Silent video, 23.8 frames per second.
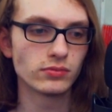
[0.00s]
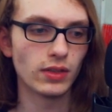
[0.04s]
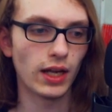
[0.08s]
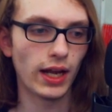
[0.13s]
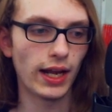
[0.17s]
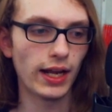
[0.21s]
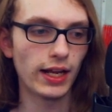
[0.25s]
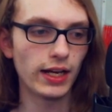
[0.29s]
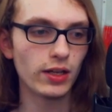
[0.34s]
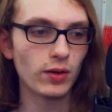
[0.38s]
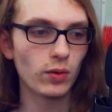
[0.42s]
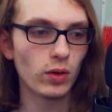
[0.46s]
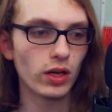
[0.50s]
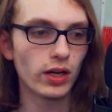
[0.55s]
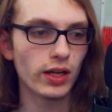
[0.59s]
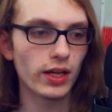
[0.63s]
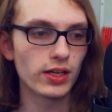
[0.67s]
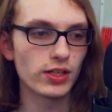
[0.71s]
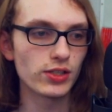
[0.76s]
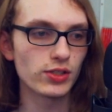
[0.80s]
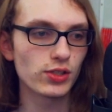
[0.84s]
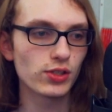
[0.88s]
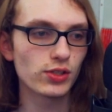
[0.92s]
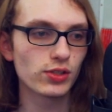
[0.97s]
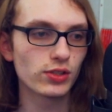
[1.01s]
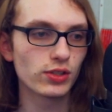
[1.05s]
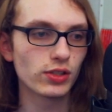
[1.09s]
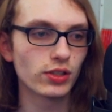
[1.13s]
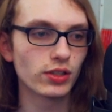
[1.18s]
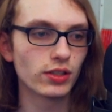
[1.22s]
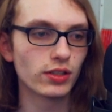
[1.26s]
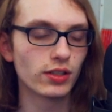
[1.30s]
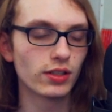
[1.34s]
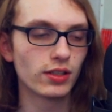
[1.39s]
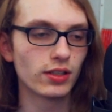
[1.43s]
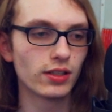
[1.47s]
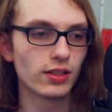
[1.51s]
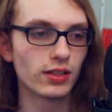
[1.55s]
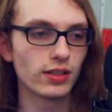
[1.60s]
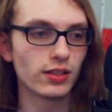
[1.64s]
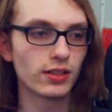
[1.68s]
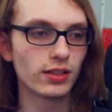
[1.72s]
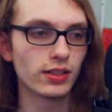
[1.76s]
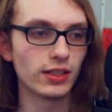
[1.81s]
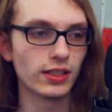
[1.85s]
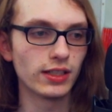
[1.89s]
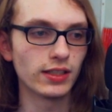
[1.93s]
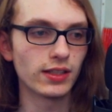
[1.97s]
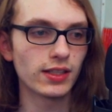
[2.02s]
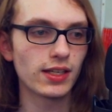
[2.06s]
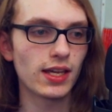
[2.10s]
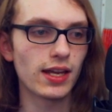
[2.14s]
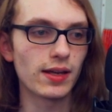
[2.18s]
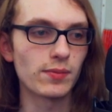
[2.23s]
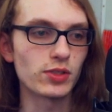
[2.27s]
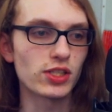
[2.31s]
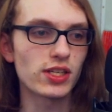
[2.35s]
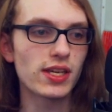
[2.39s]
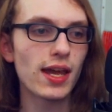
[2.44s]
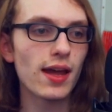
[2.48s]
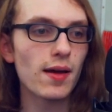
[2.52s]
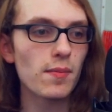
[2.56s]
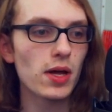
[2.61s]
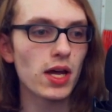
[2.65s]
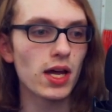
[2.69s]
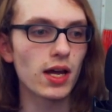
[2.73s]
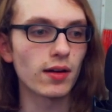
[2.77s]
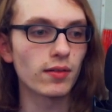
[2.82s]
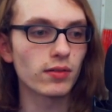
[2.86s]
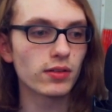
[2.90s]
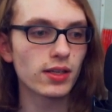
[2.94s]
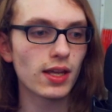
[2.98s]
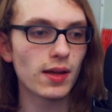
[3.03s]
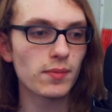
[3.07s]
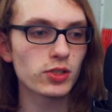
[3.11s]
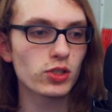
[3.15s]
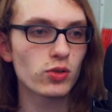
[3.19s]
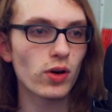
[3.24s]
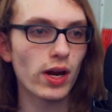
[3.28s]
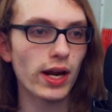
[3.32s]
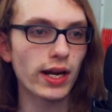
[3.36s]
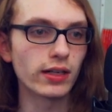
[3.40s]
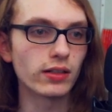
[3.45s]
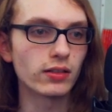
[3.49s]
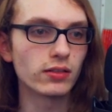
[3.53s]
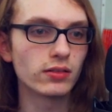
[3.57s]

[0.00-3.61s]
Anyone else in the games? Gamma! Gamma's great.